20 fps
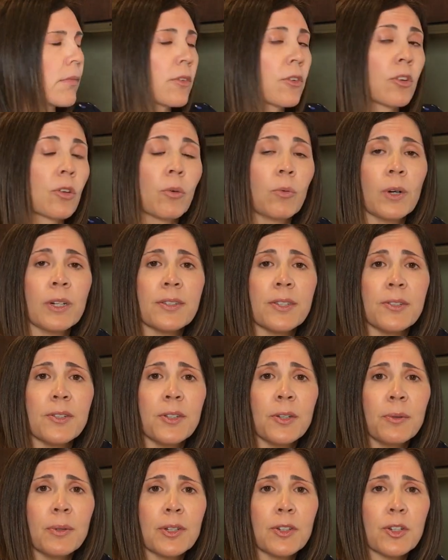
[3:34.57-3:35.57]
So what to
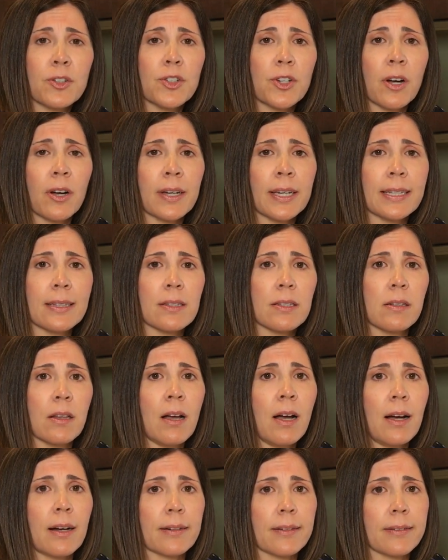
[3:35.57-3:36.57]
do when your jaw gets
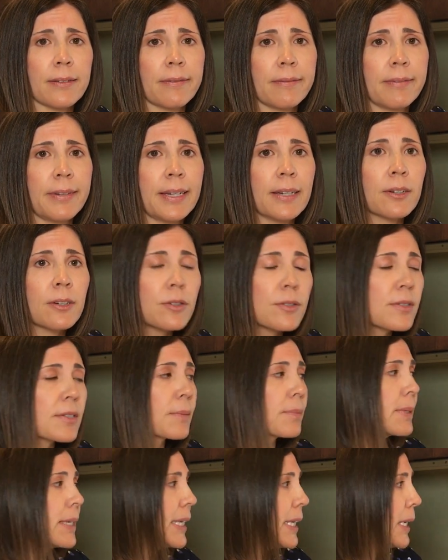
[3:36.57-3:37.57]
locked? Here are
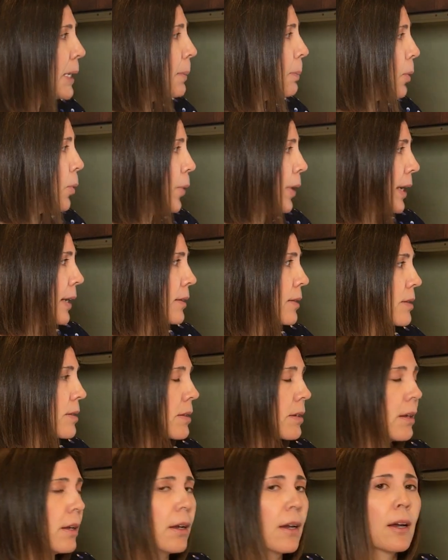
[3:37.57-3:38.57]
some key
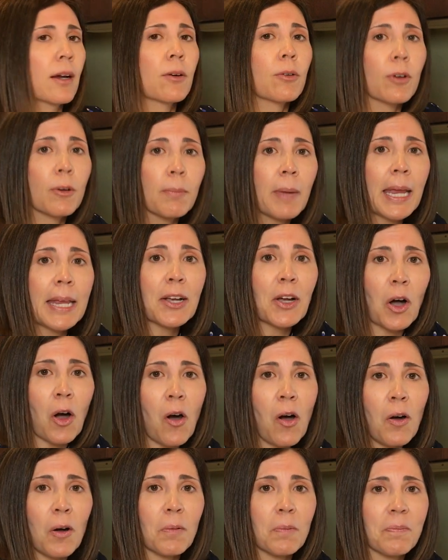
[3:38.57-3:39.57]
points. Remain
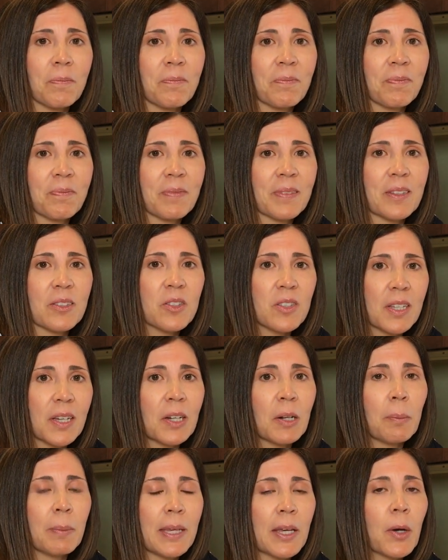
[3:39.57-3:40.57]
calm. It's
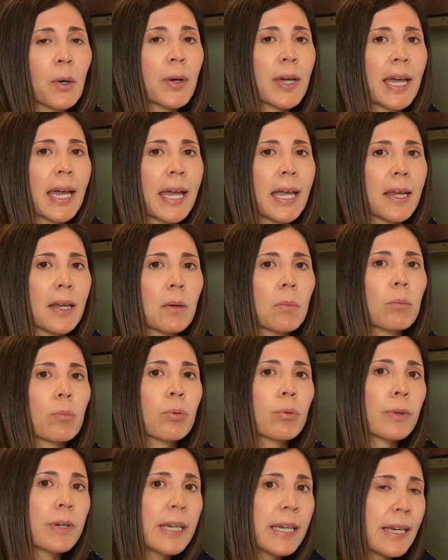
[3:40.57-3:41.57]
going to be okay.
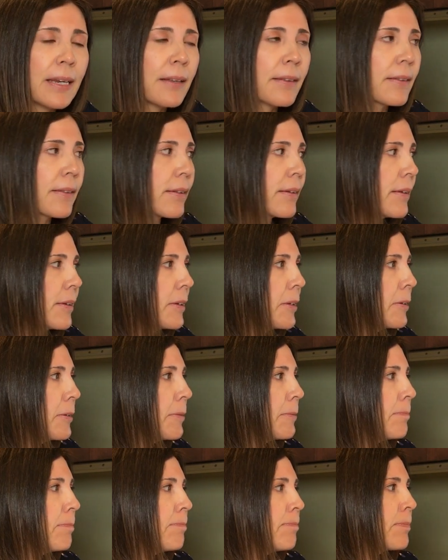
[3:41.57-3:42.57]
Breathe.
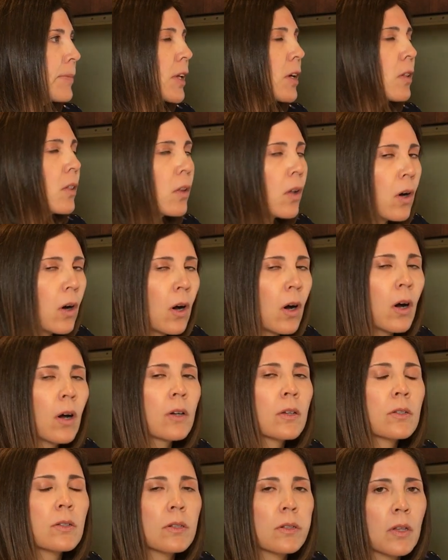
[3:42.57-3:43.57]

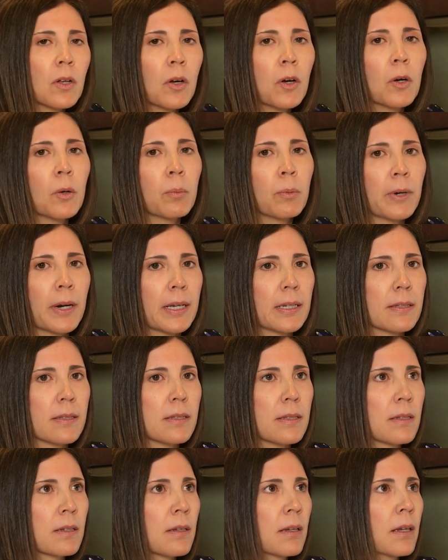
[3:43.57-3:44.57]
Long, slow
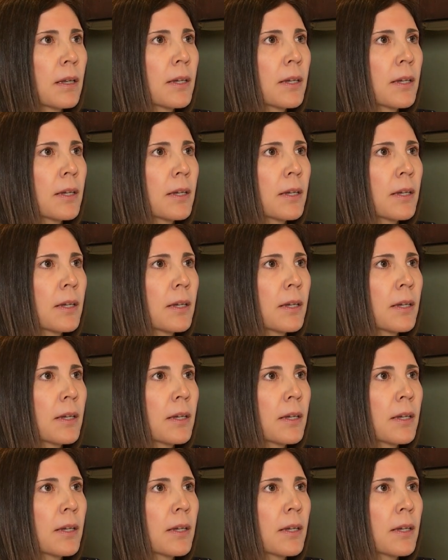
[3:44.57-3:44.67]
breaths.